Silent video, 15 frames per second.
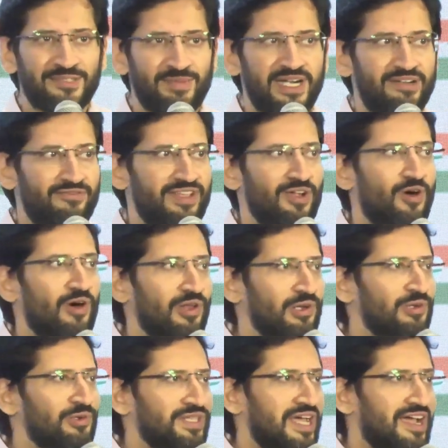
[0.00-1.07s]
but we all
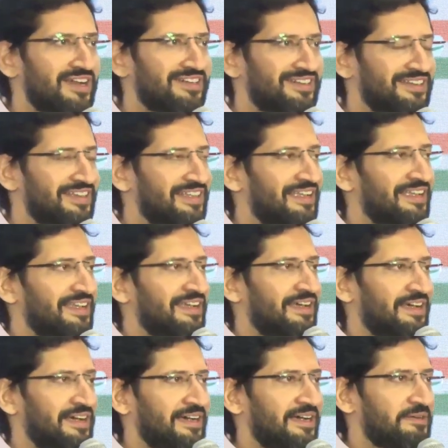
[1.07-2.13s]
know that
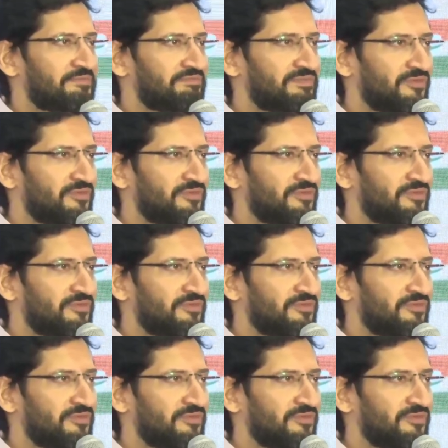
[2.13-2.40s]
uh,